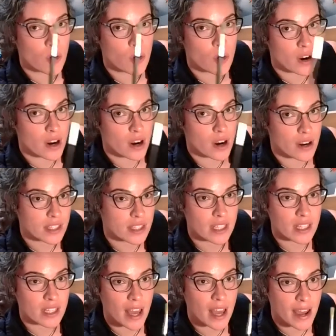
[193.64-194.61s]
for
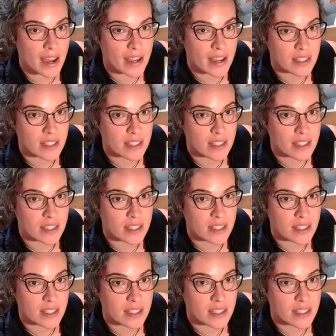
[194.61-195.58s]
this class,
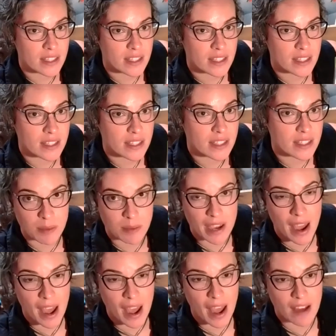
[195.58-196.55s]
and
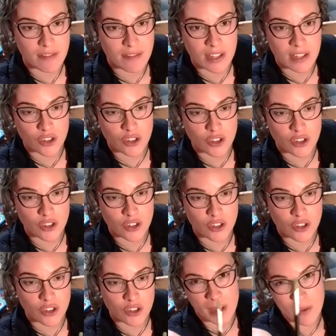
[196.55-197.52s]
it has to be a 1/2
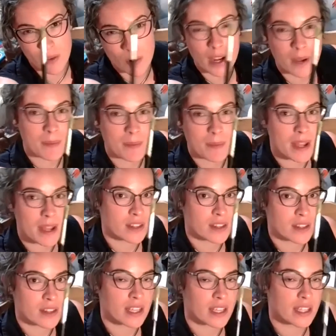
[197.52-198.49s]
inch, and I
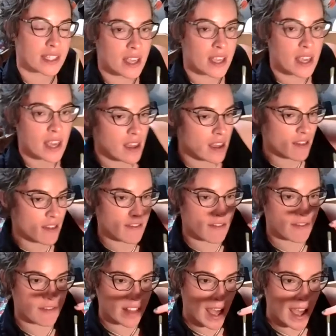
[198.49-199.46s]
recommend this
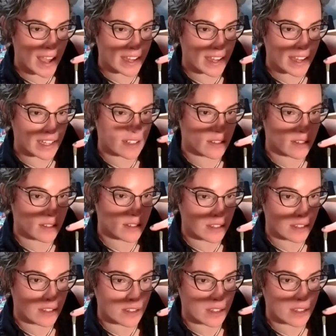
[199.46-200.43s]

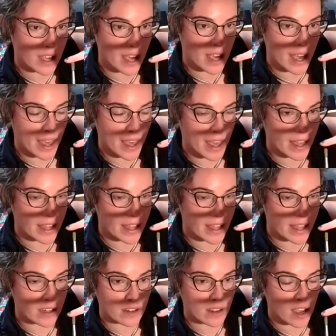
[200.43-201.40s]
flat
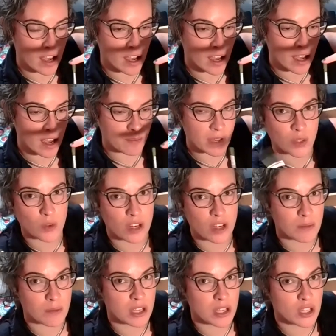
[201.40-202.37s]
head
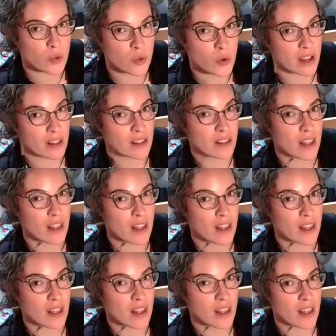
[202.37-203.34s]
because we're going to be doing
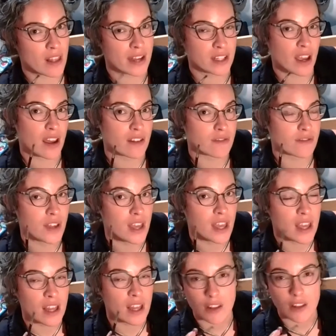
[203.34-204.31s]
a lot
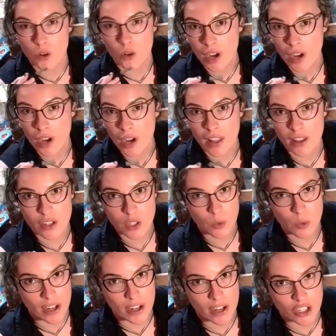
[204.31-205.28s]
of little
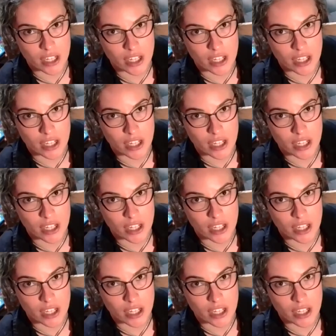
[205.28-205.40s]
color